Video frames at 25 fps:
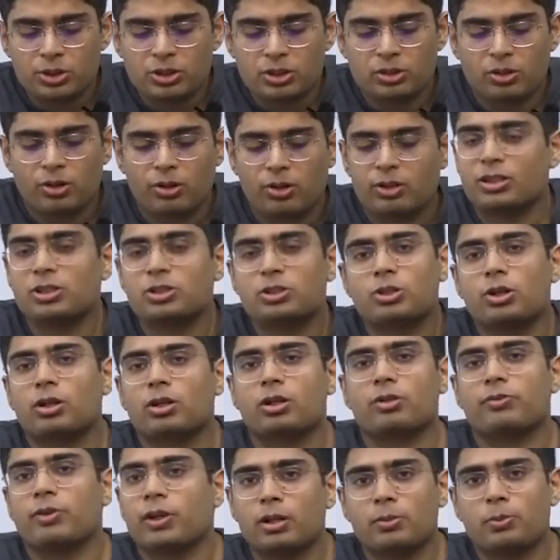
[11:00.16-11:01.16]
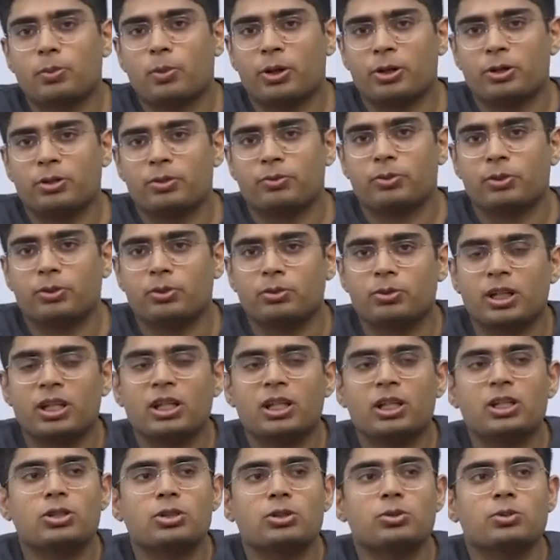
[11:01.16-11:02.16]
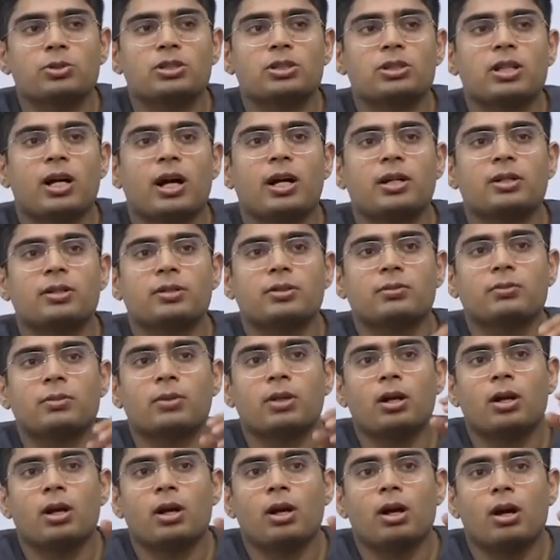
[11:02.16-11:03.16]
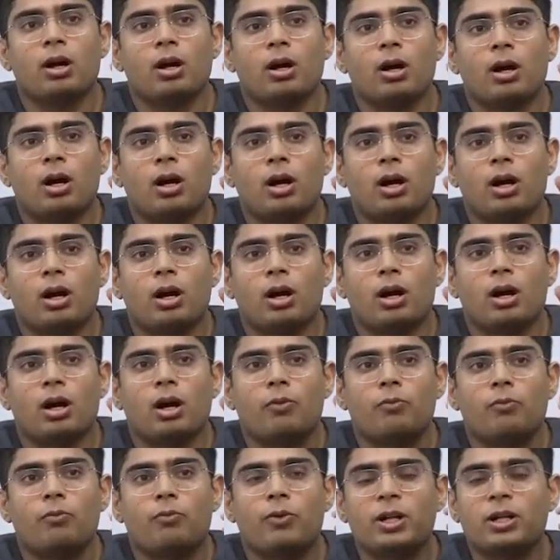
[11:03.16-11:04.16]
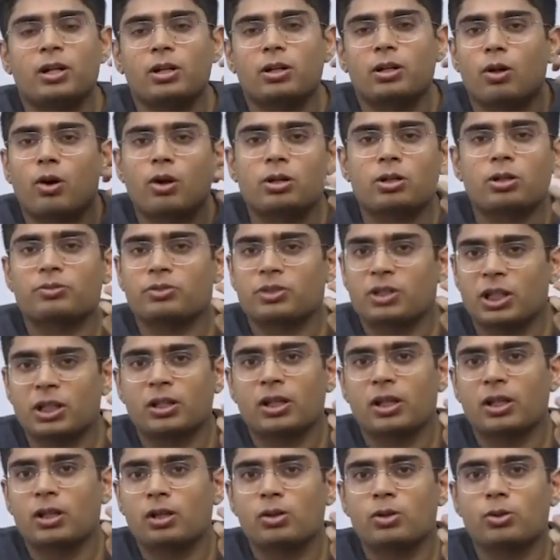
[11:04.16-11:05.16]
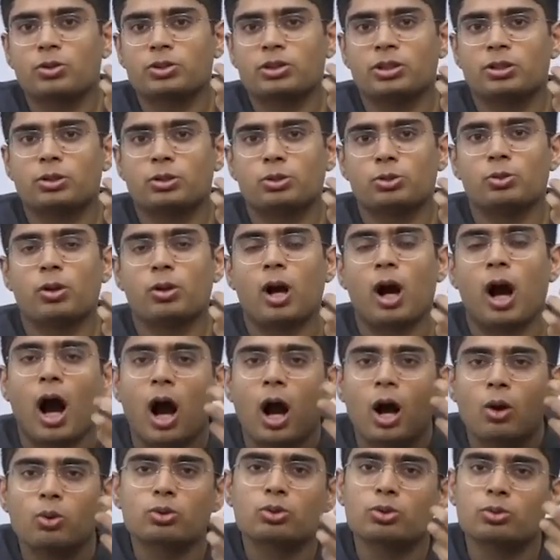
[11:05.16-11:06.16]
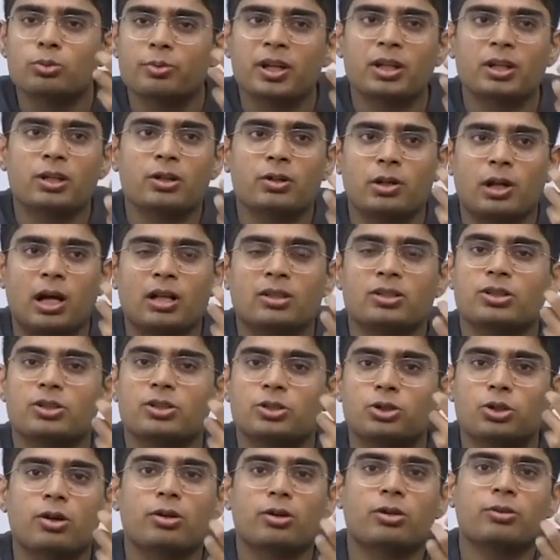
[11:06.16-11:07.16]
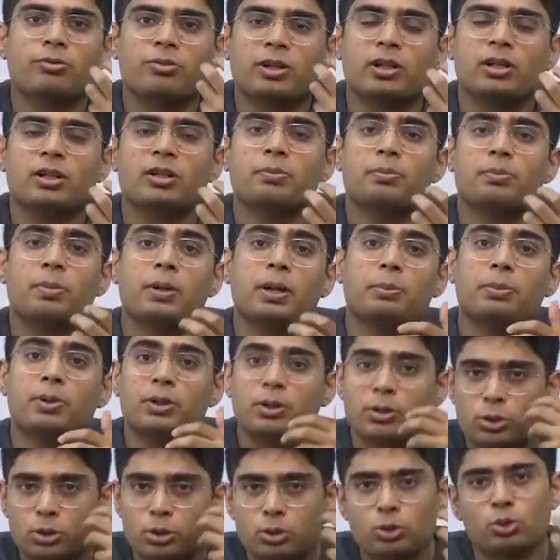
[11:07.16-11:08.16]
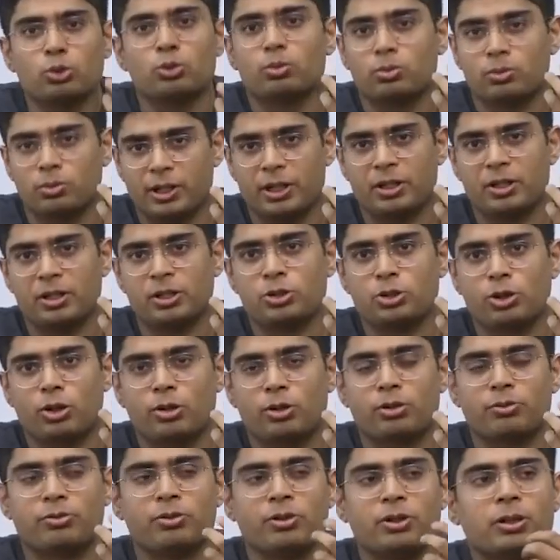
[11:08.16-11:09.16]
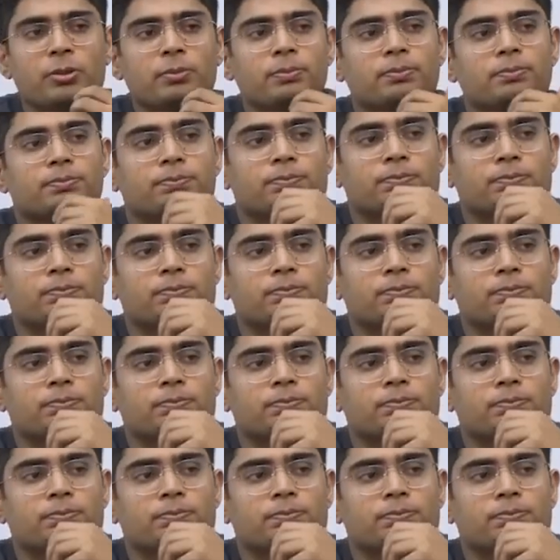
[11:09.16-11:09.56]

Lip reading: is not the geographical point of view. The issue is that when a lot of thinking goes into how to make your answer geographical in paper 2 Indian geography,